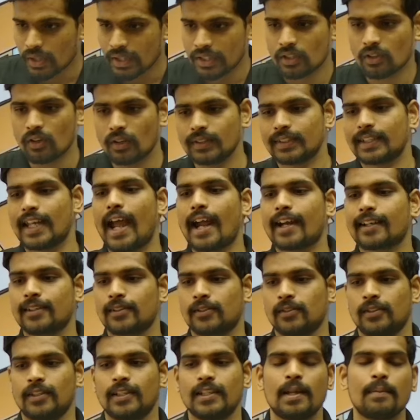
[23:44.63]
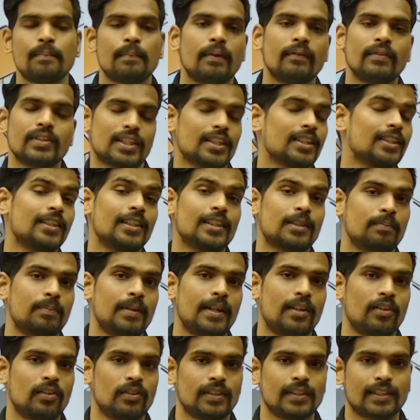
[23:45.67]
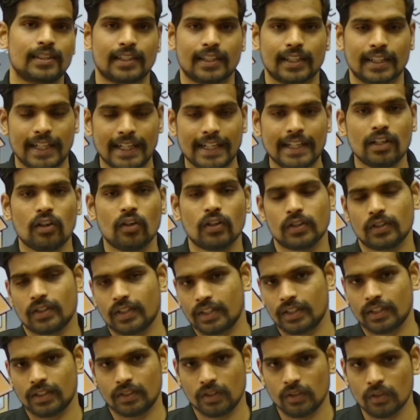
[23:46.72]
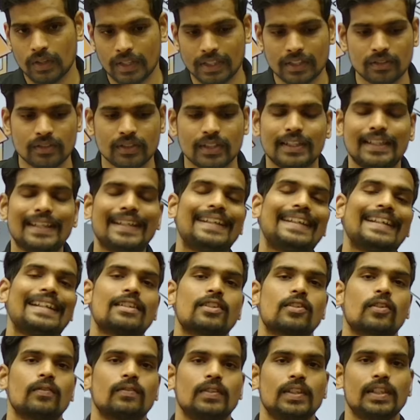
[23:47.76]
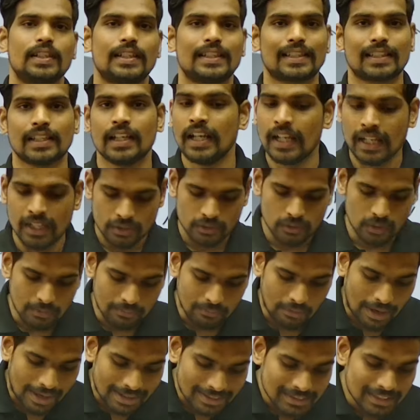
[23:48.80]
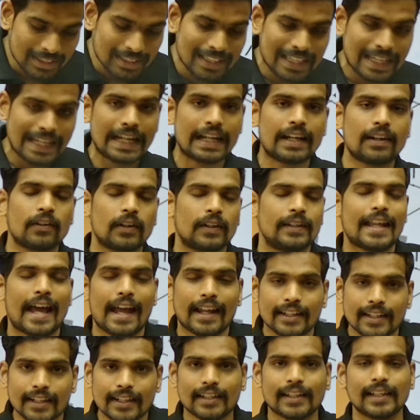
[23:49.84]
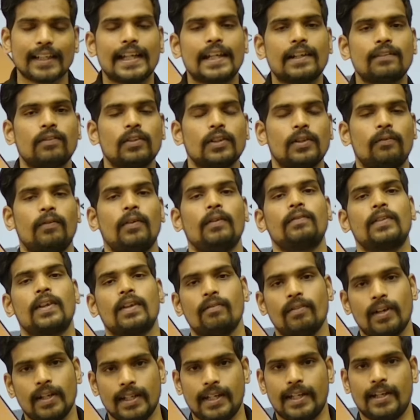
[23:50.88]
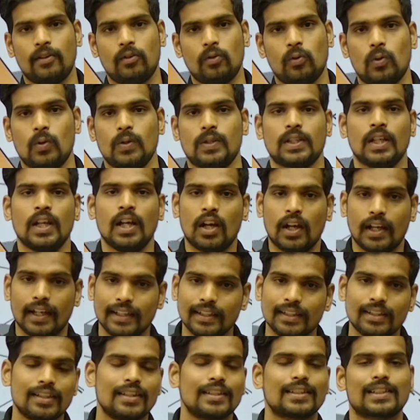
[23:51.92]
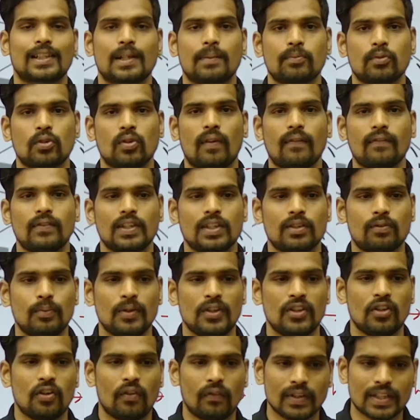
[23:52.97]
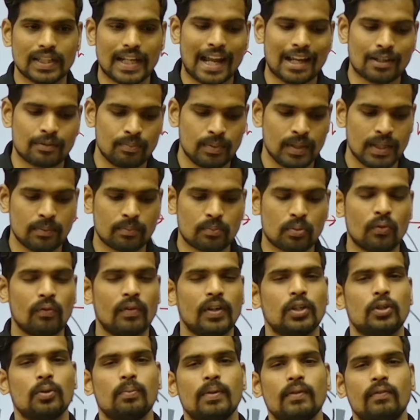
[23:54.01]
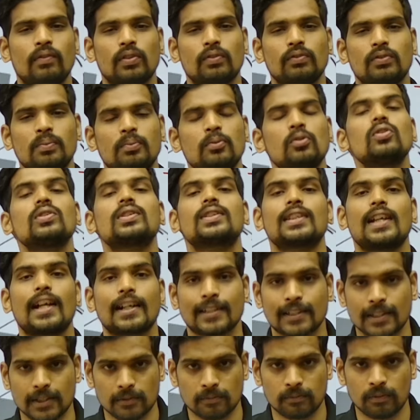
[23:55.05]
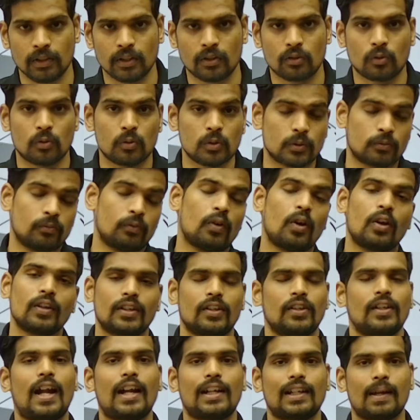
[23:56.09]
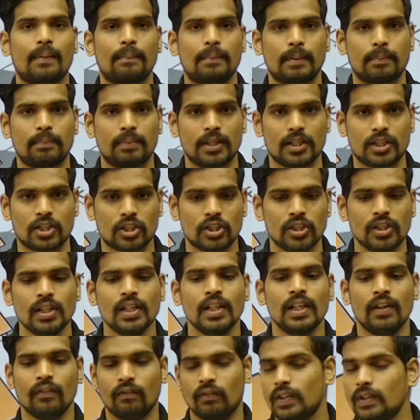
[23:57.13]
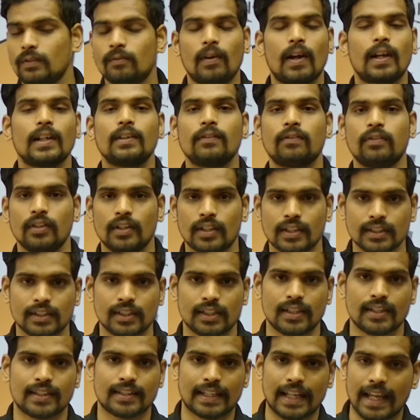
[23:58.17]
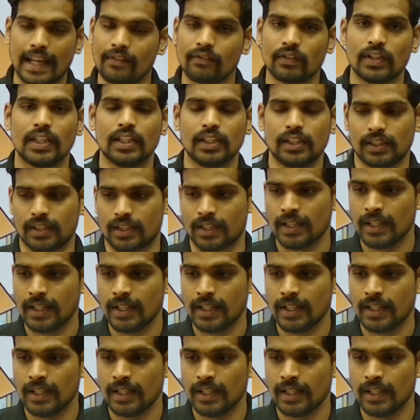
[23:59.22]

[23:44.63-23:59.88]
contact us on the number which is displayed on the screen, or you can look into the details of the disc. You will find the link, direct link for the 51-day course in the description of this video, which has been proven to be one of the most successful course for your NATA preparation with wonderful results every year.